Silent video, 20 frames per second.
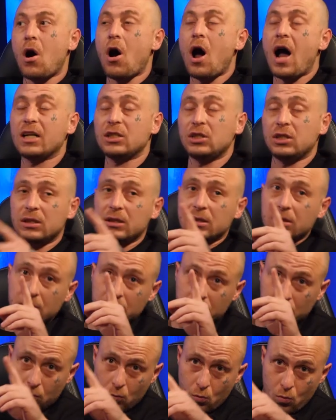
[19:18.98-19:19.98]
I actually,
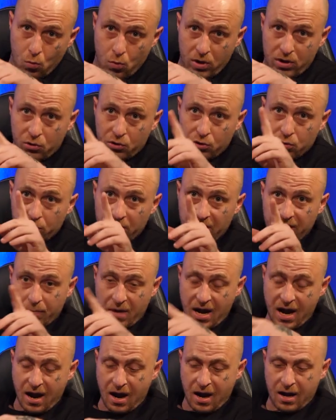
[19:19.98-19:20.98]
when he was doing
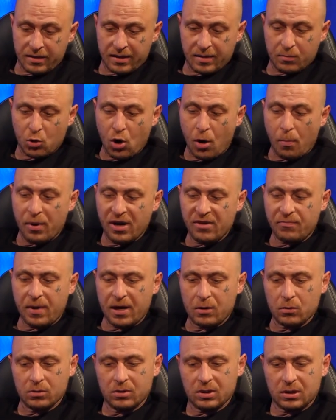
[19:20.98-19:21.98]
them Got Beef
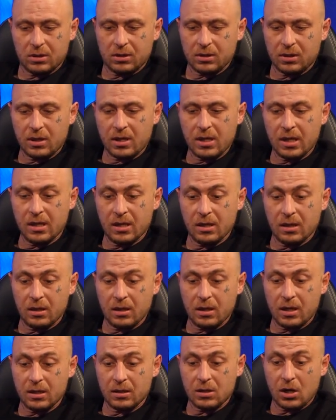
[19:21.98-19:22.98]
battles,
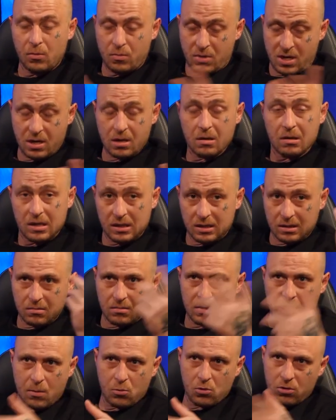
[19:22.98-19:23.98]
he told me, he goes,
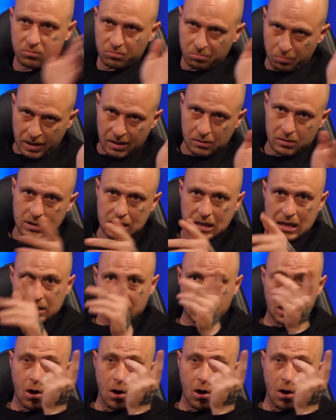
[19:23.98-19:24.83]
come on, battle this cunt.